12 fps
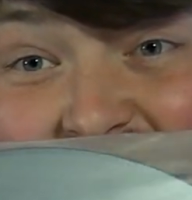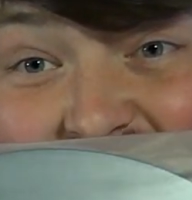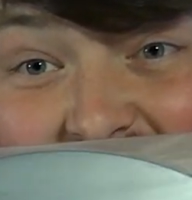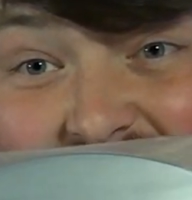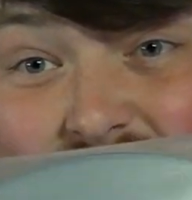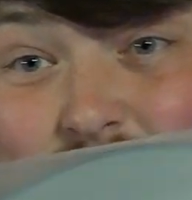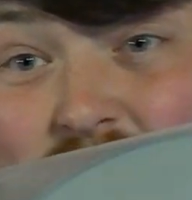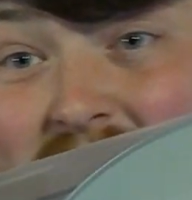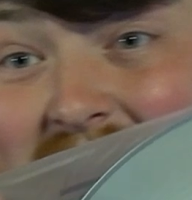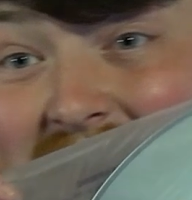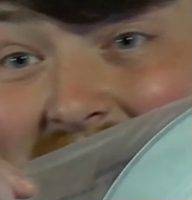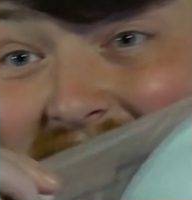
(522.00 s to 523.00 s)
and gentlemen,
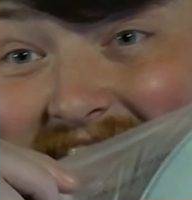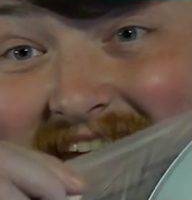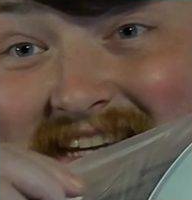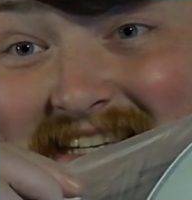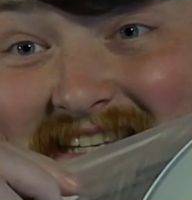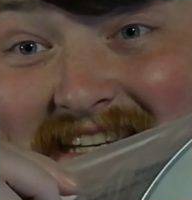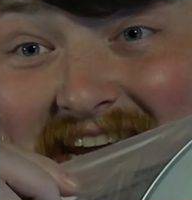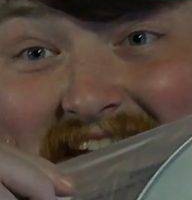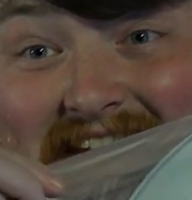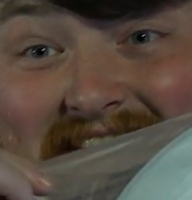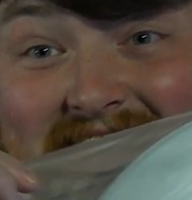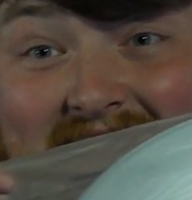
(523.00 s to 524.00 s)
this
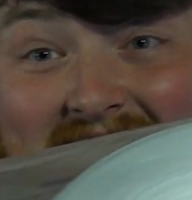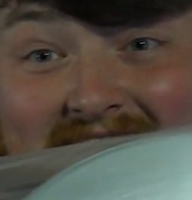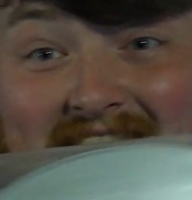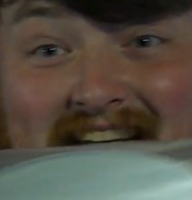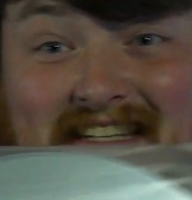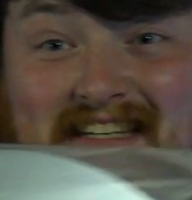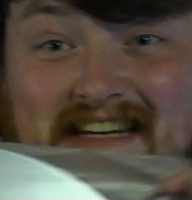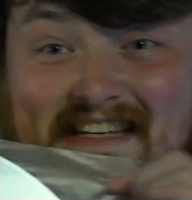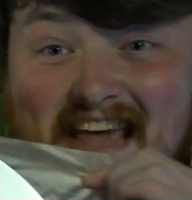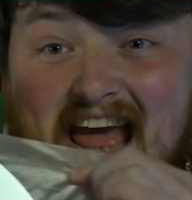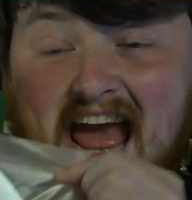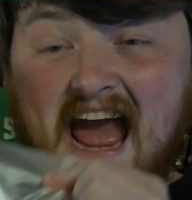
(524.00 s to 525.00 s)
is a
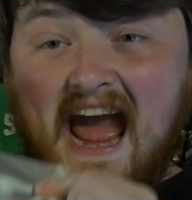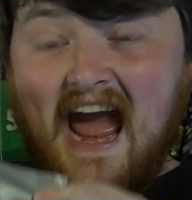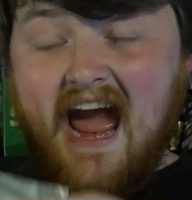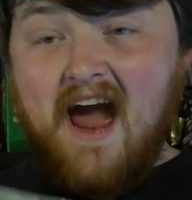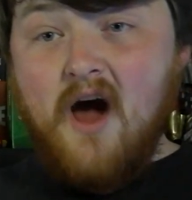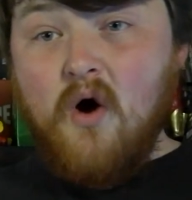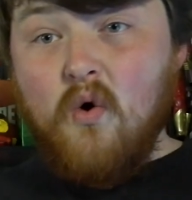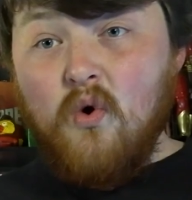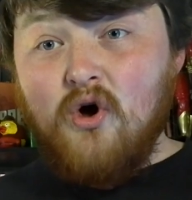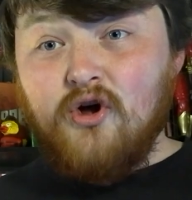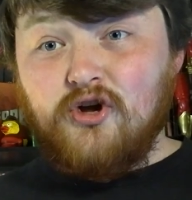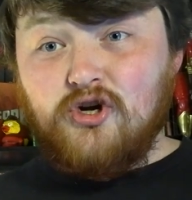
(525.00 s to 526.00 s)
LaserDisc.
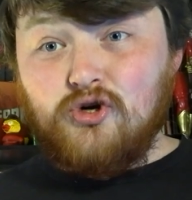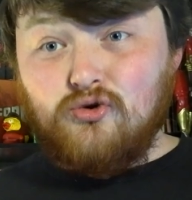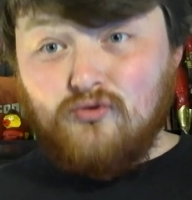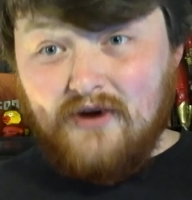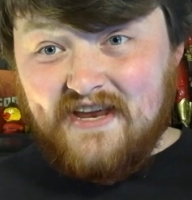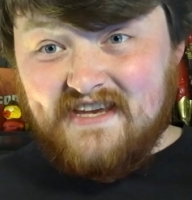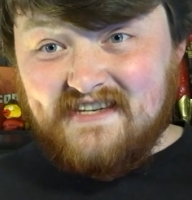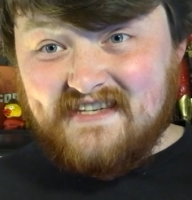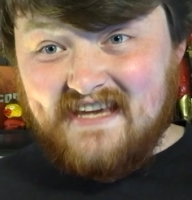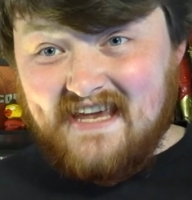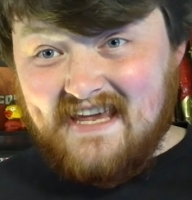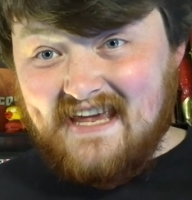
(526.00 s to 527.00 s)
How
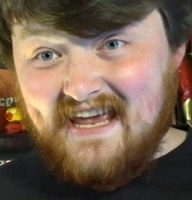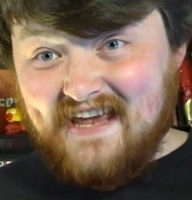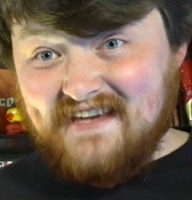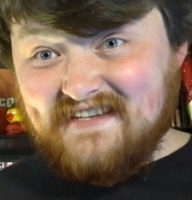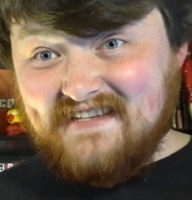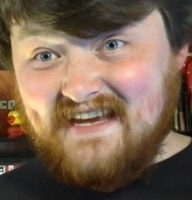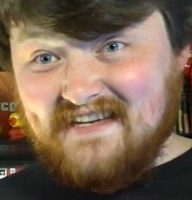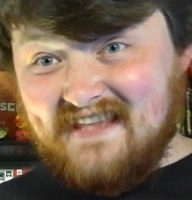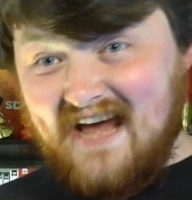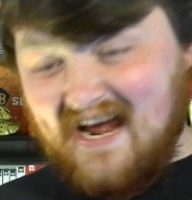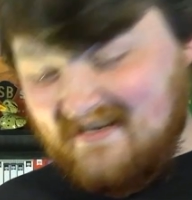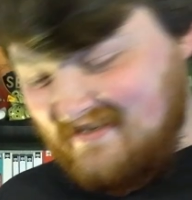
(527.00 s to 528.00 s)
crazy is
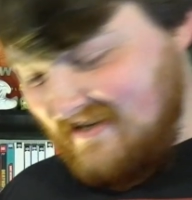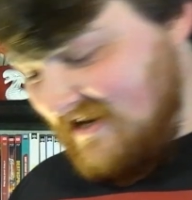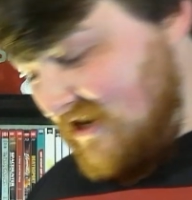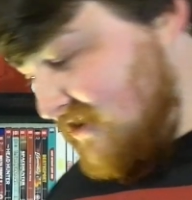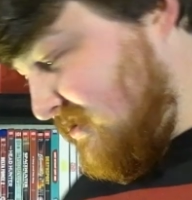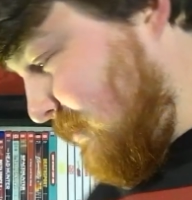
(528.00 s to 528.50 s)
that? So